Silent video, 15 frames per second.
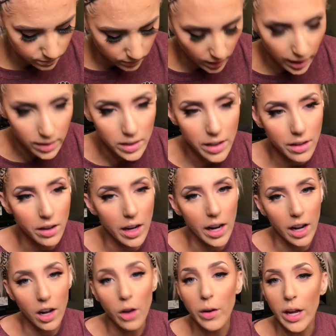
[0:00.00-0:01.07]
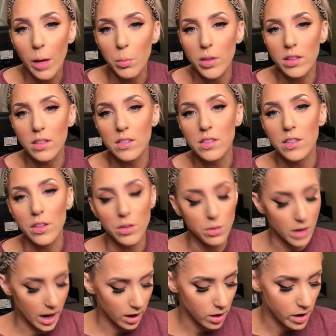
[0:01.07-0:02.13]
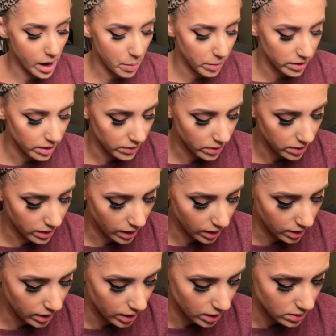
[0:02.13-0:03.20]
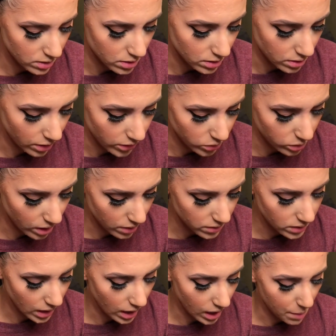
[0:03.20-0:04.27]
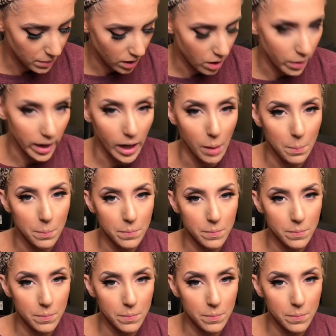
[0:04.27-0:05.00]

highlighter. And I go ham with this too. I go ham with everything. It just goes without saying, I'm gonna go ham.